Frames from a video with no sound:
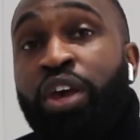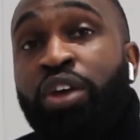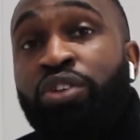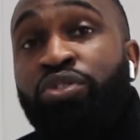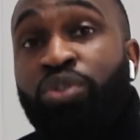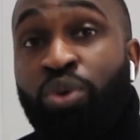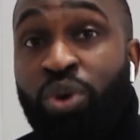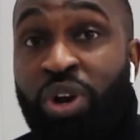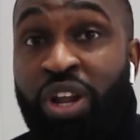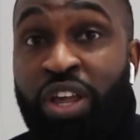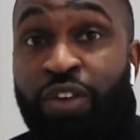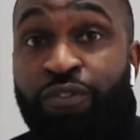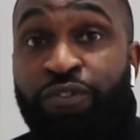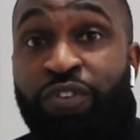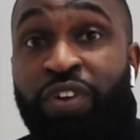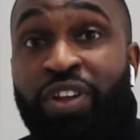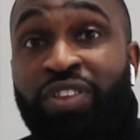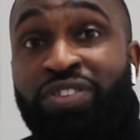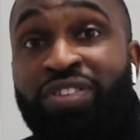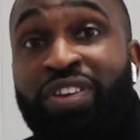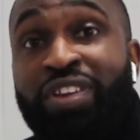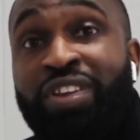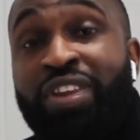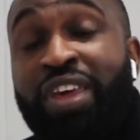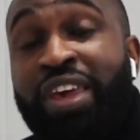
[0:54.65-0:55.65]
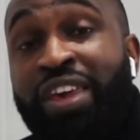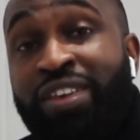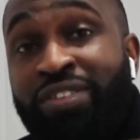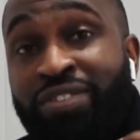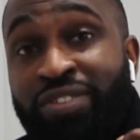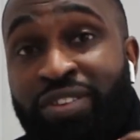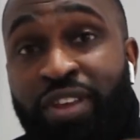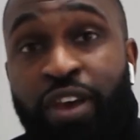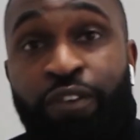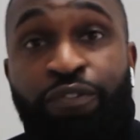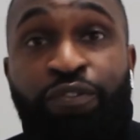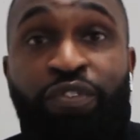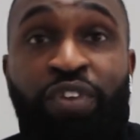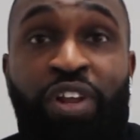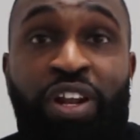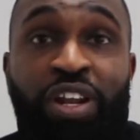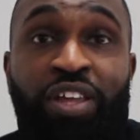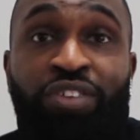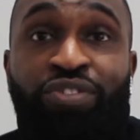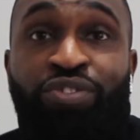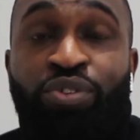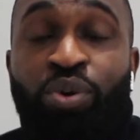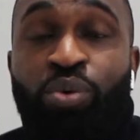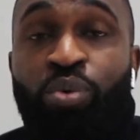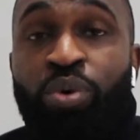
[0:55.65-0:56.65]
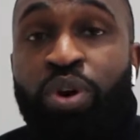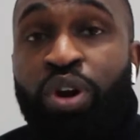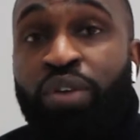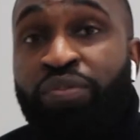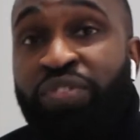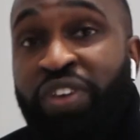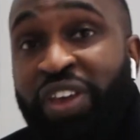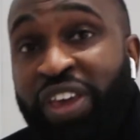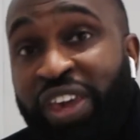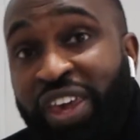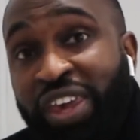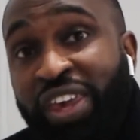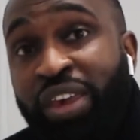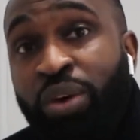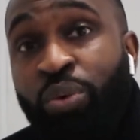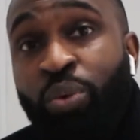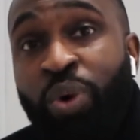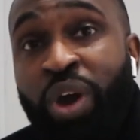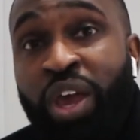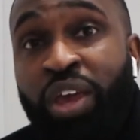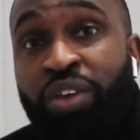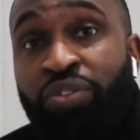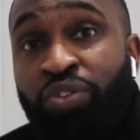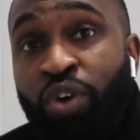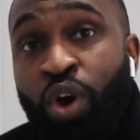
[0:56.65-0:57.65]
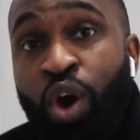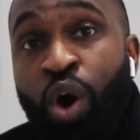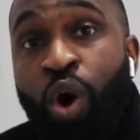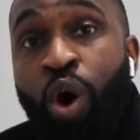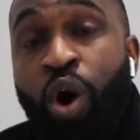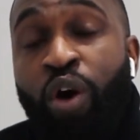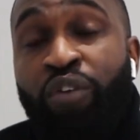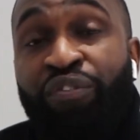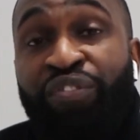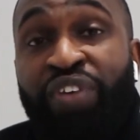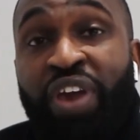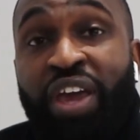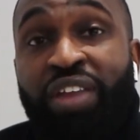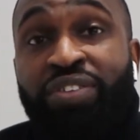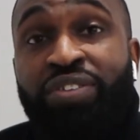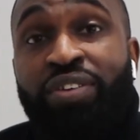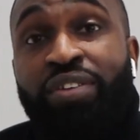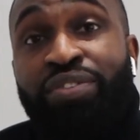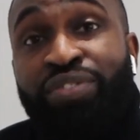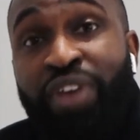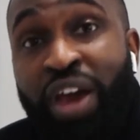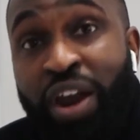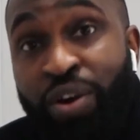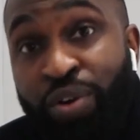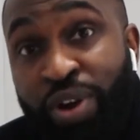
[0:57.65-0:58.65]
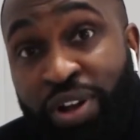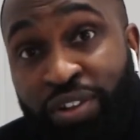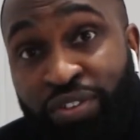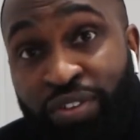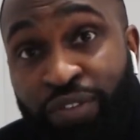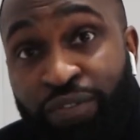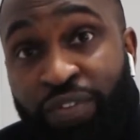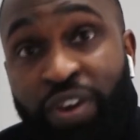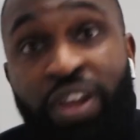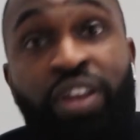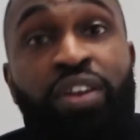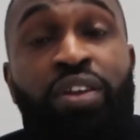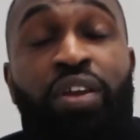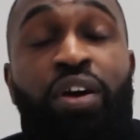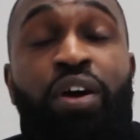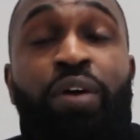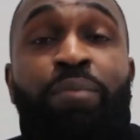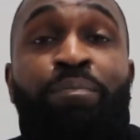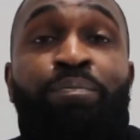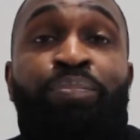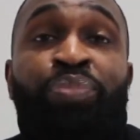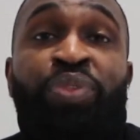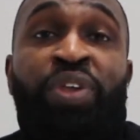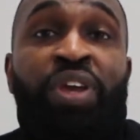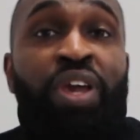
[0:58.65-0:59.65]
So leafleting is definitely still one of the key ways of getting direct to vendor.